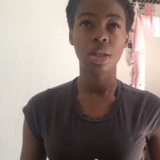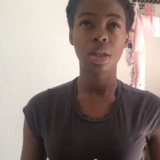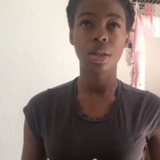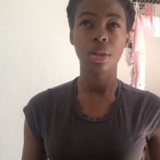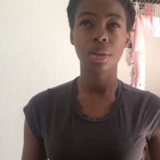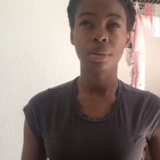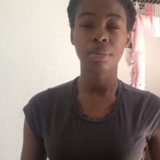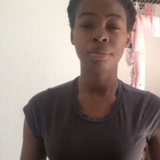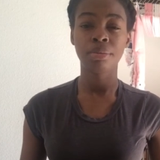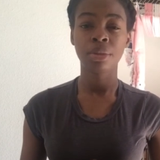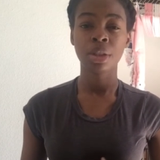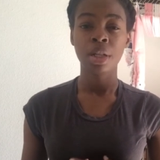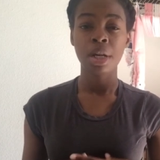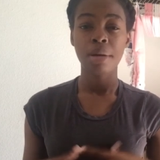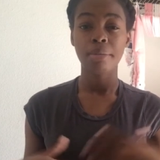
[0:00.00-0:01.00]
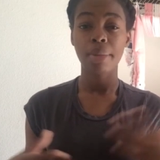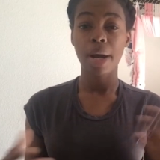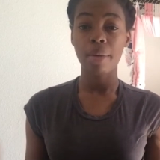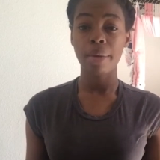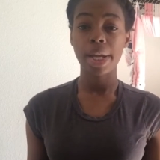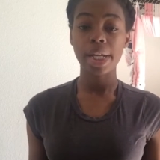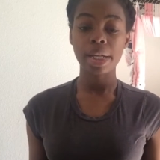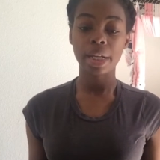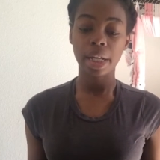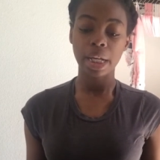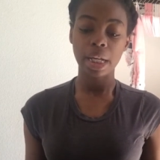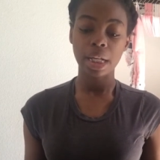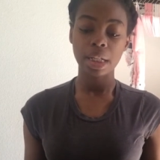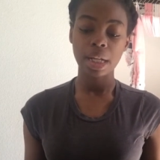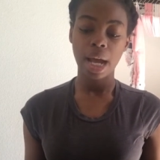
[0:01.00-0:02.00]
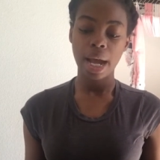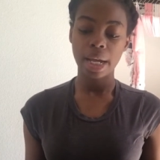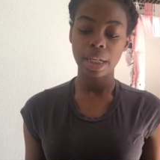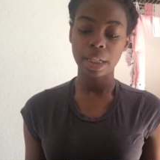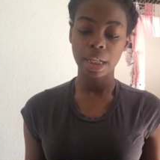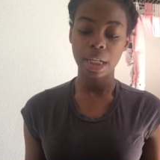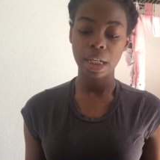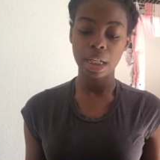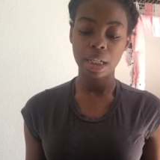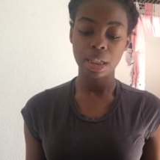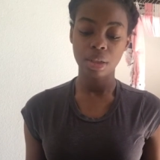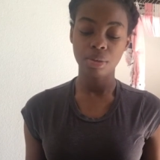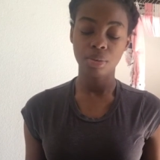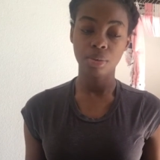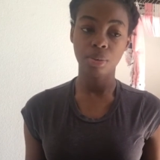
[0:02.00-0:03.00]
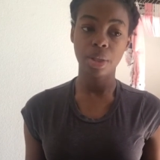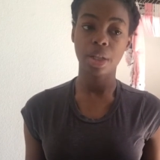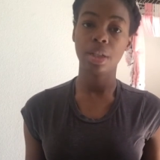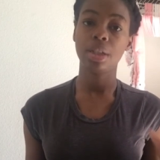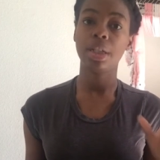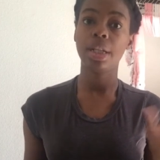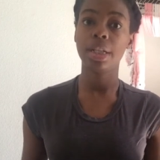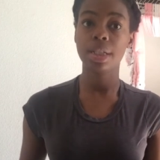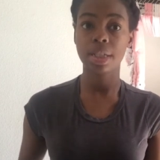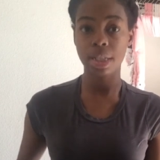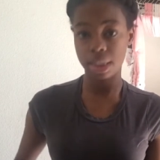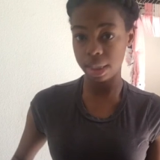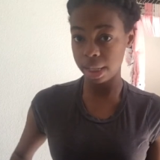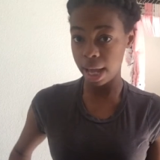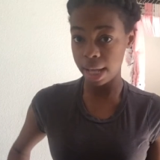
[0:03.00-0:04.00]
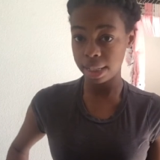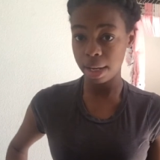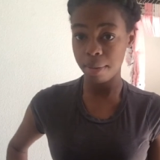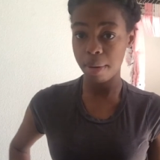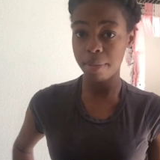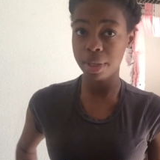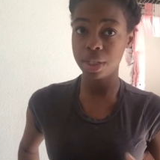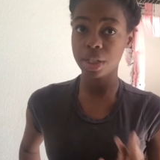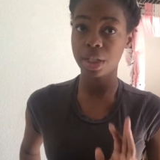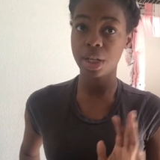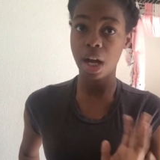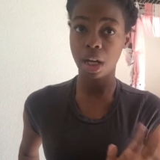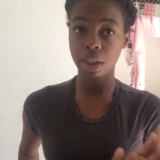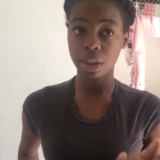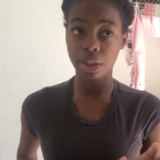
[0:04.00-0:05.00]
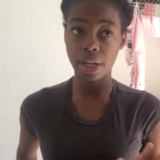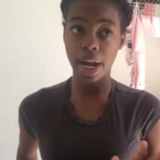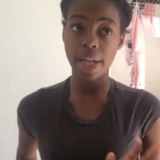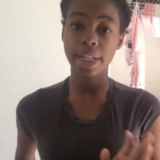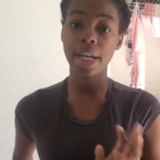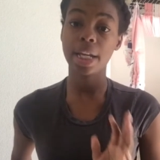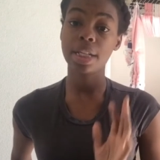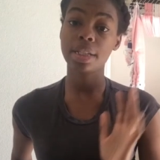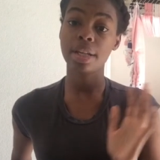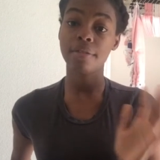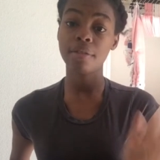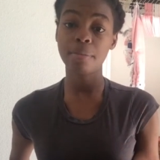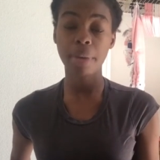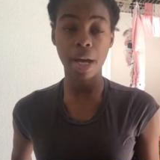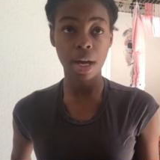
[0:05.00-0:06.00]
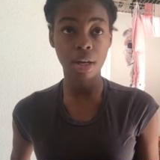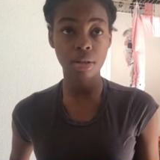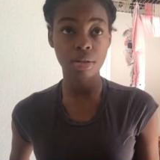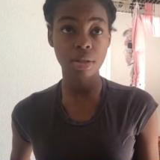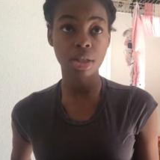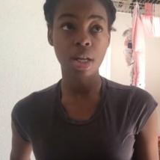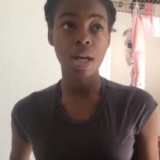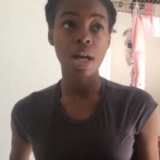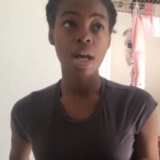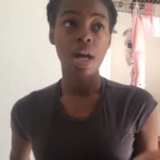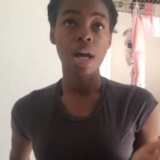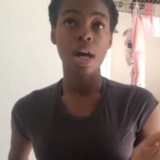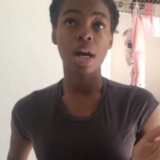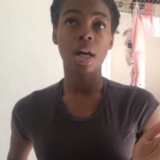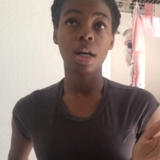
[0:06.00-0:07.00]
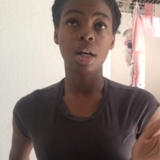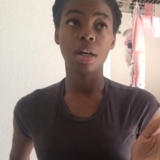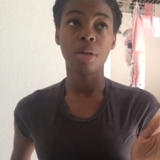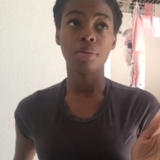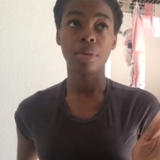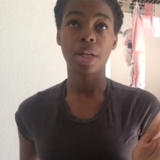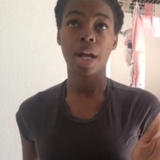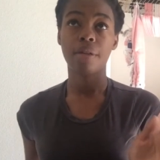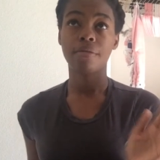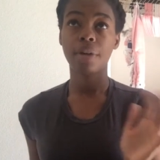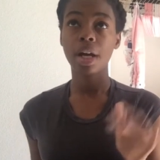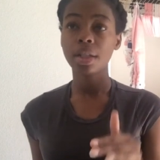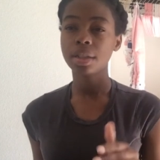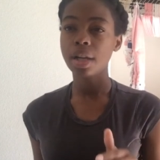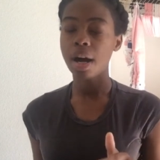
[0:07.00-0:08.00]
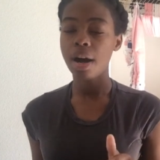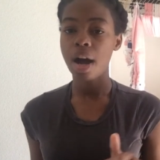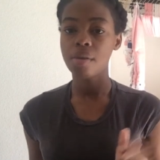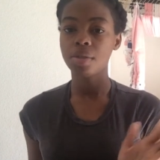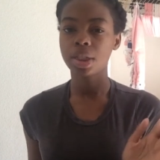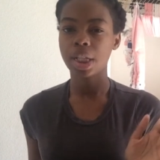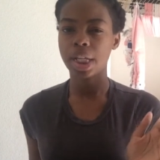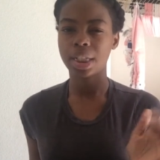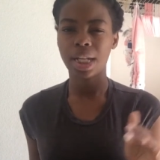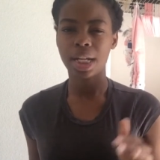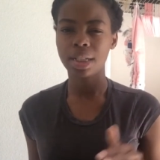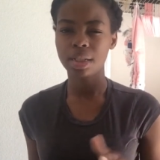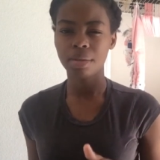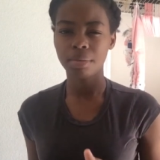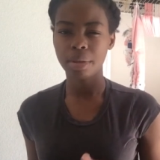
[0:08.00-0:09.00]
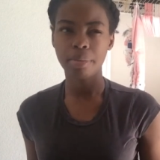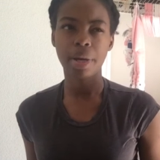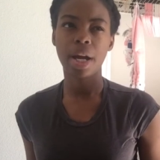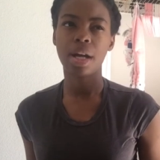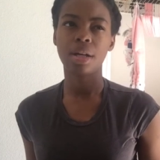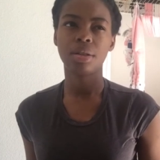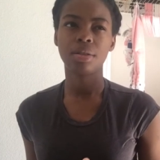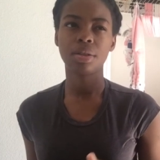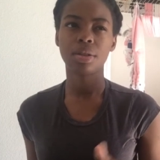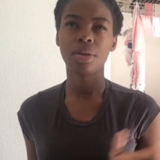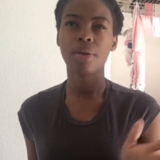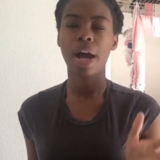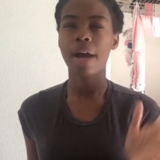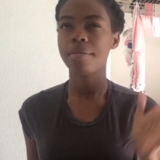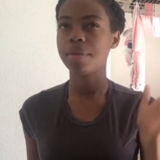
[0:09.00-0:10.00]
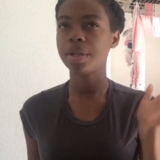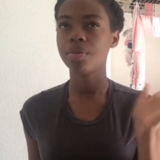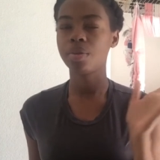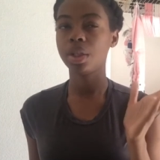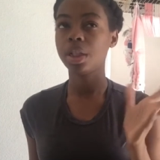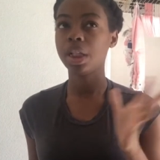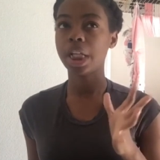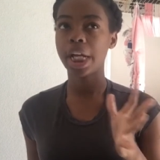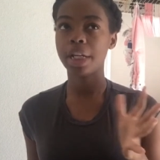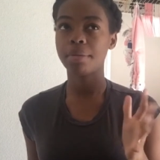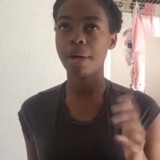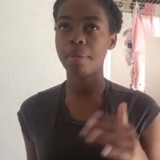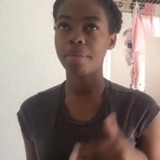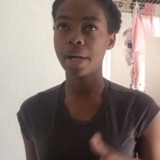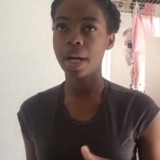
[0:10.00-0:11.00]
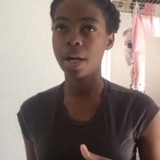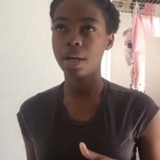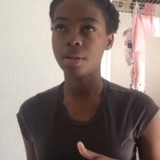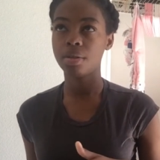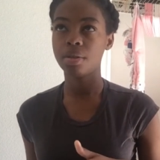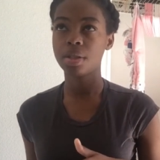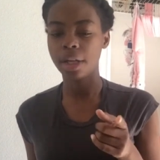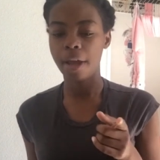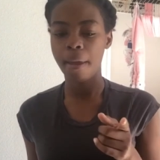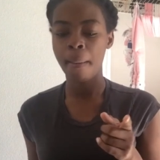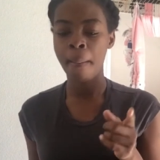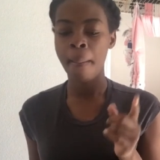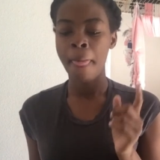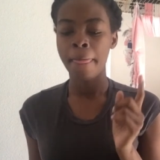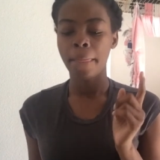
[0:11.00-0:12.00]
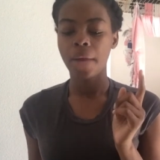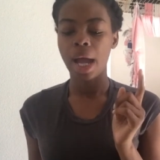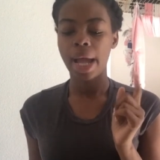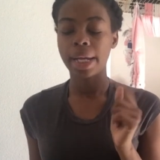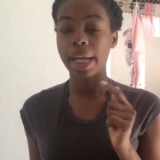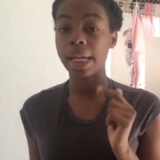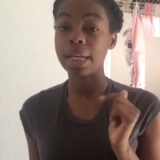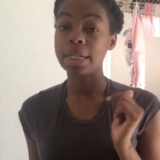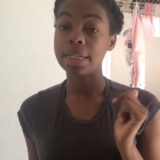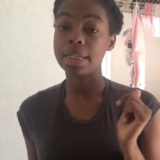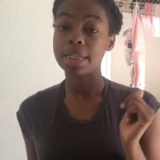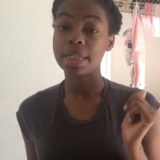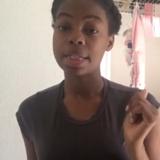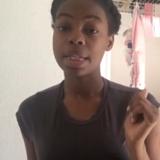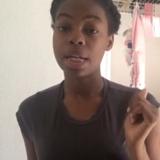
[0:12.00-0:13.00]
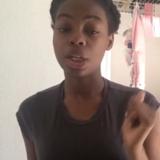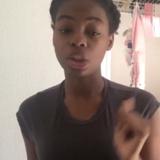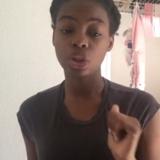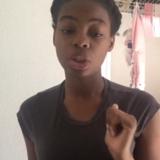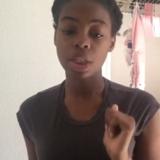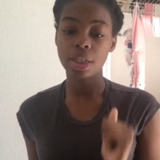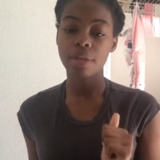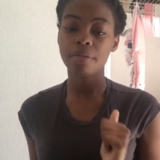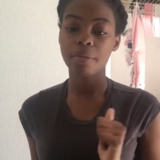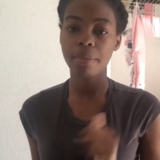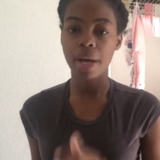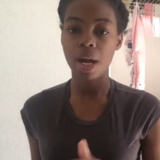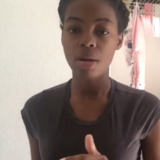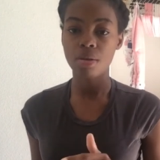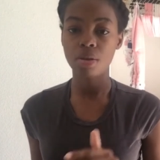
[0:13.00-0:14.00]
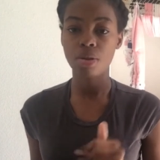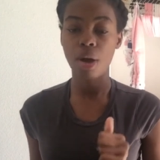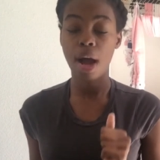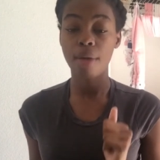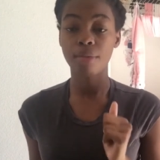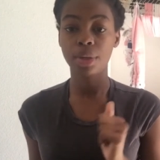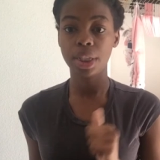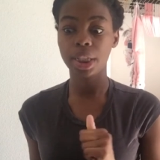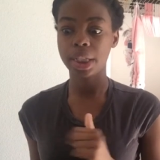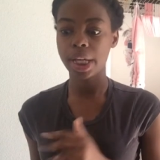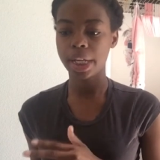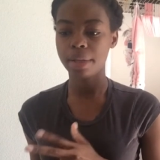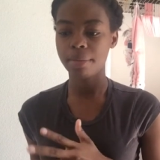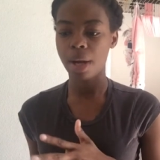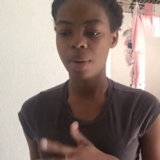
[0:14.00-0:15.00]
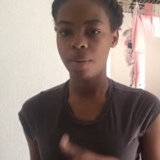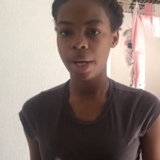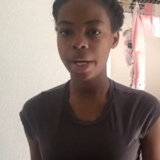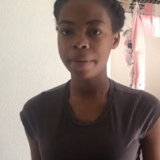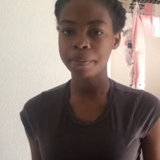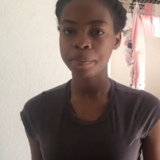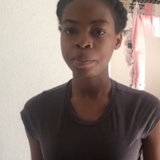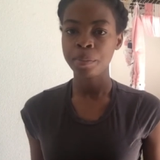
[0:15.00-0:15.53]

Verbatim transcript: Um, my weight gain, I gained well the, since the last time I've been to the doctor, I gained seven pounds um, when I found out I was like 90 something pounds. So I've been really gaining my pounds and I gained 107 pounds. So I'm really gaining my weight.